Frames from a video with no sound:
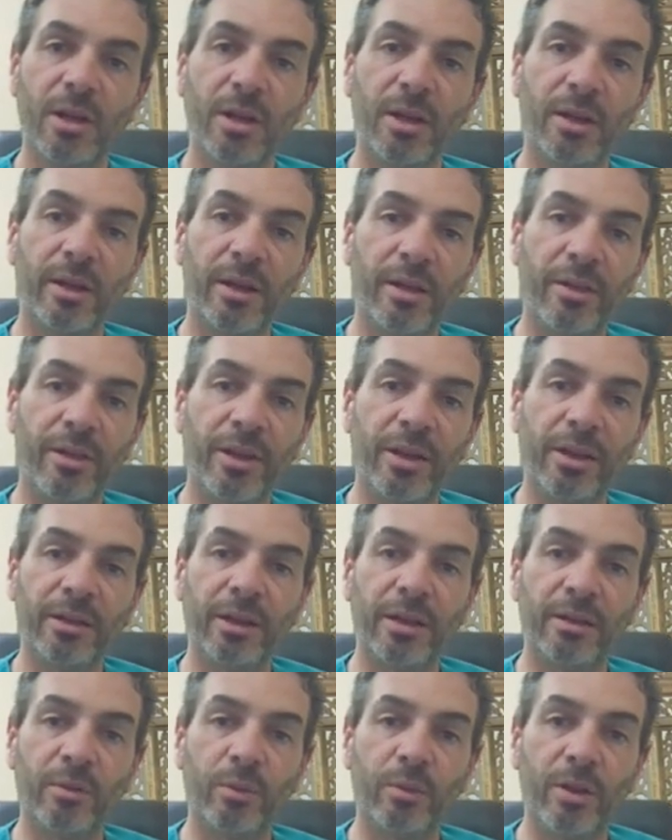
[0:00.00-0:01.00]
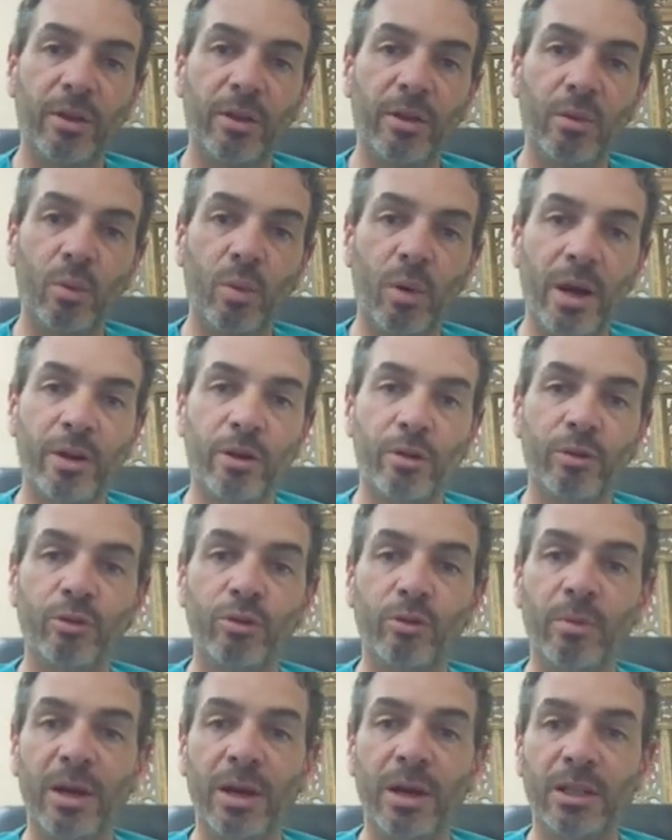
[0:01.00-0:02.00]
And I think that within 1 or
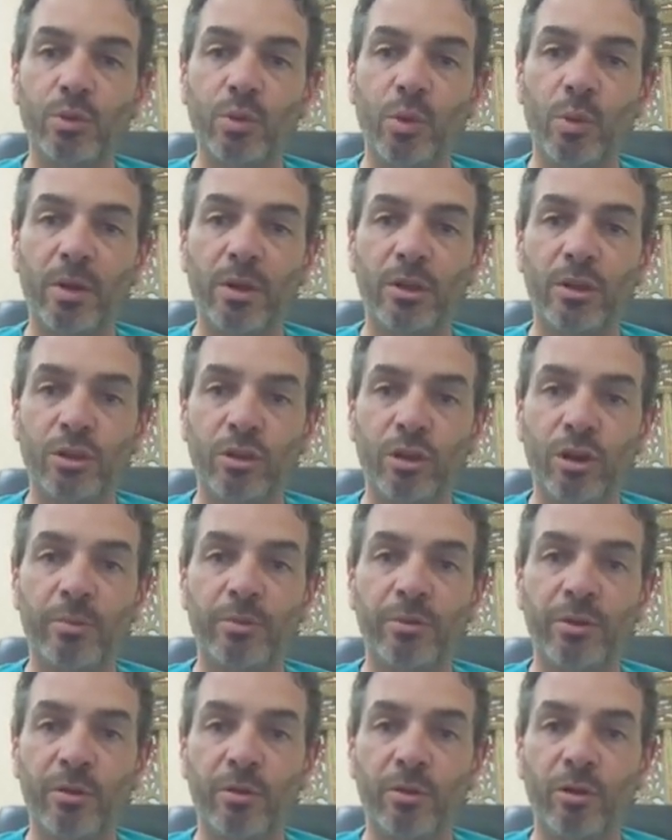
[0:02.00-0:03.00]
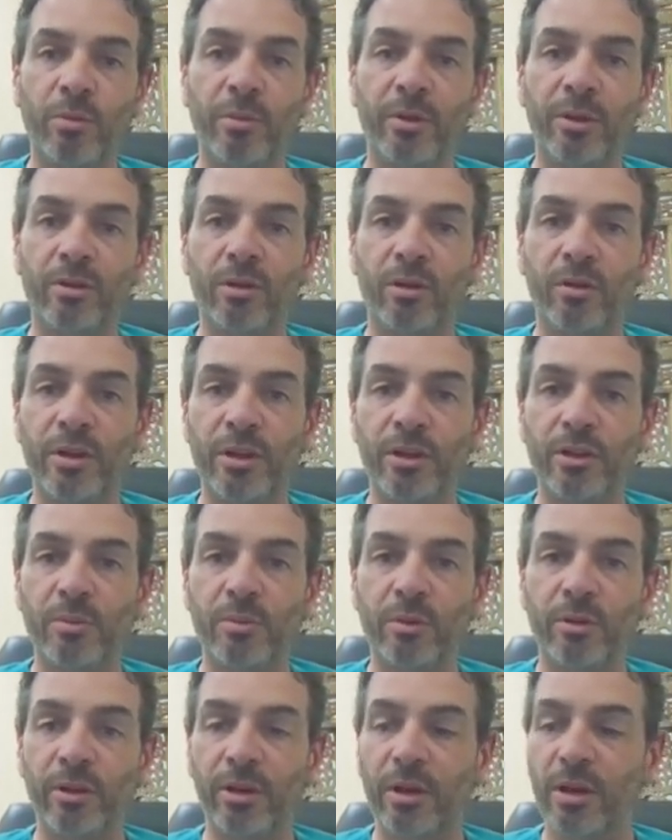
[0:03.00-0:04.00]
2 months, we will stop the enrollment of
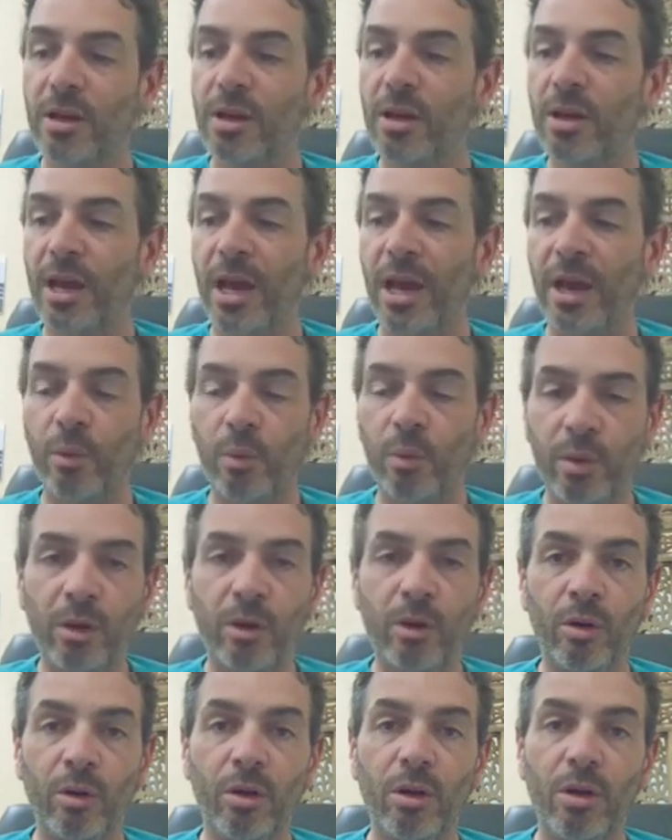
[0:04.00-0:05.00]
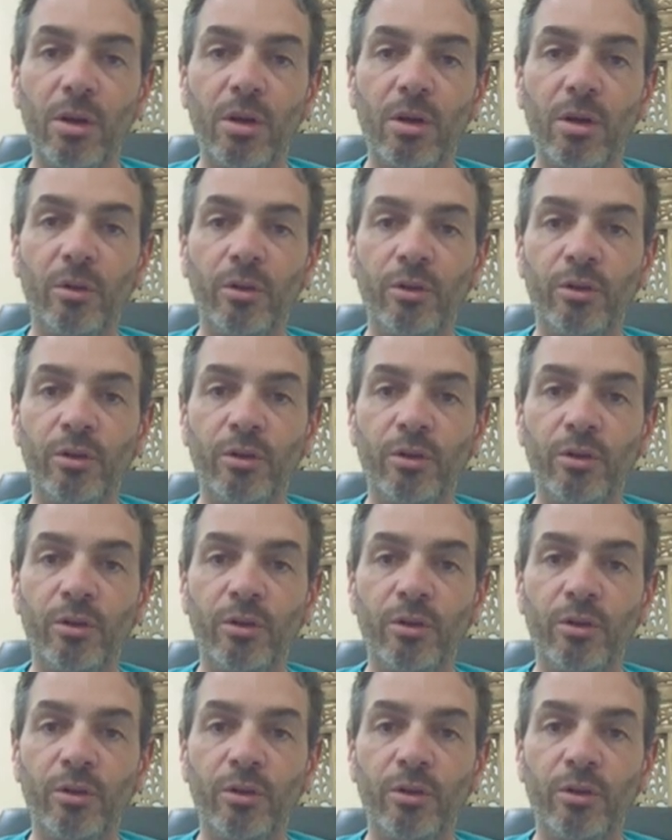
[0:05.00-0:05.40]
EastBourne and we go